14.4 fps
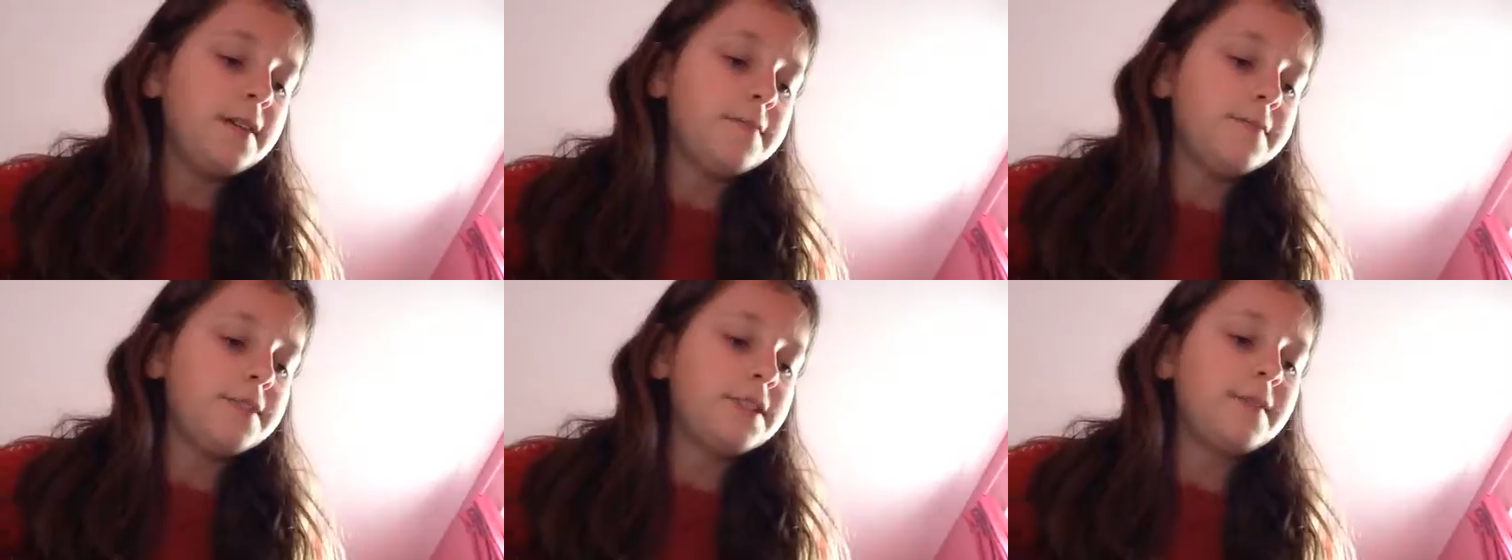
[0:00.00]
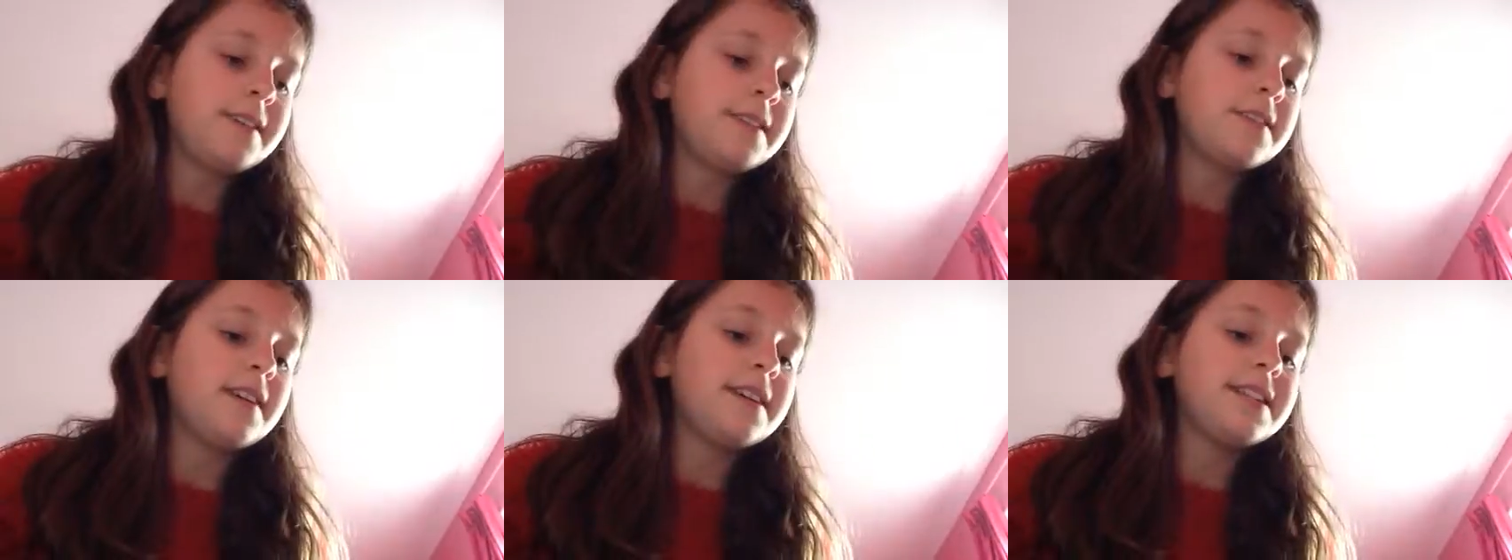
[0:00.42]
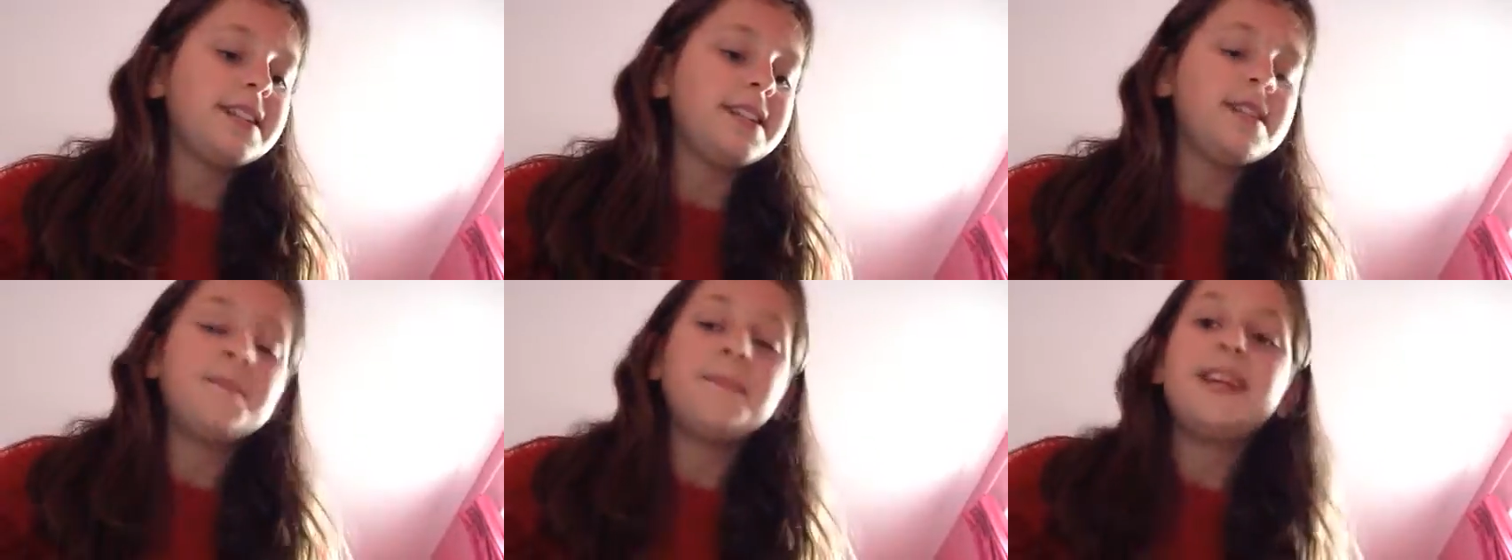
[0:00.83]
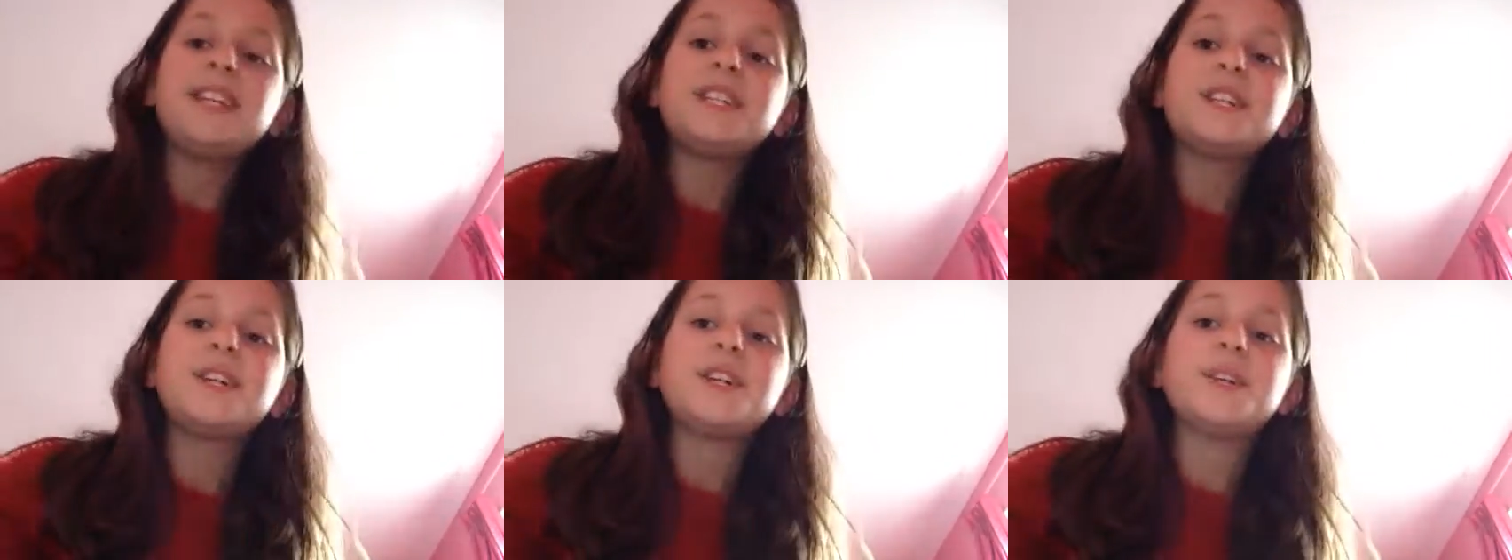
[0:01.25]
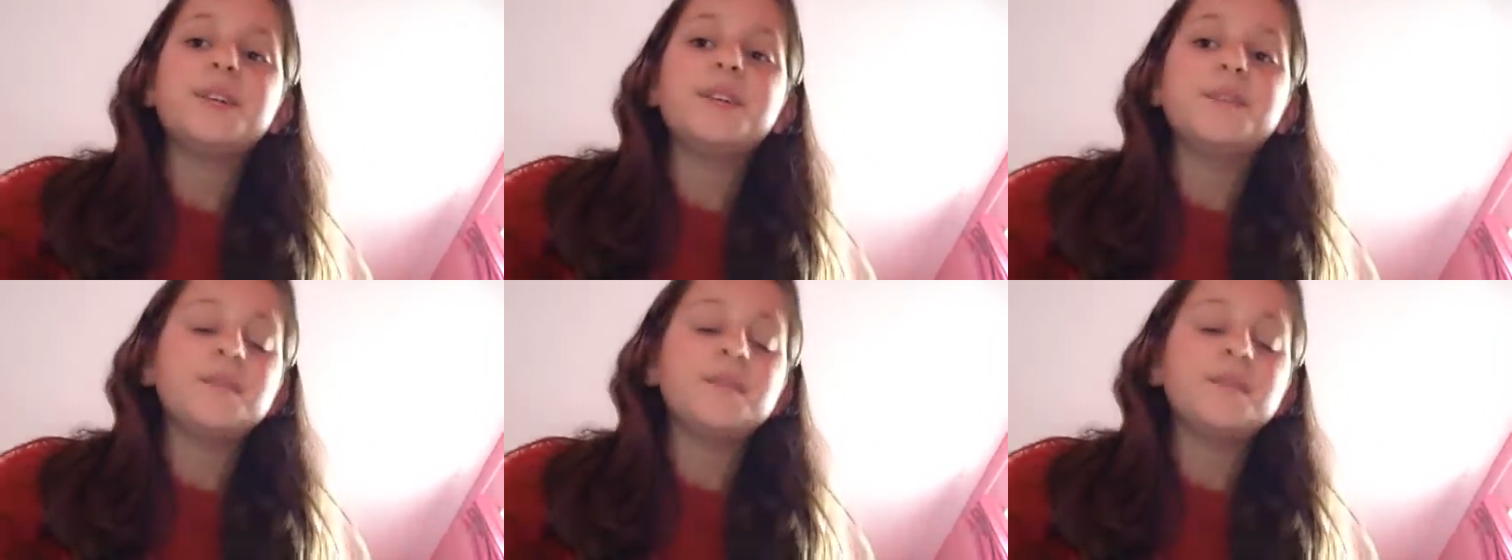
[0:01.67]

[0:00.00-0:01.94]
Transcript: I'm so excited. Me too,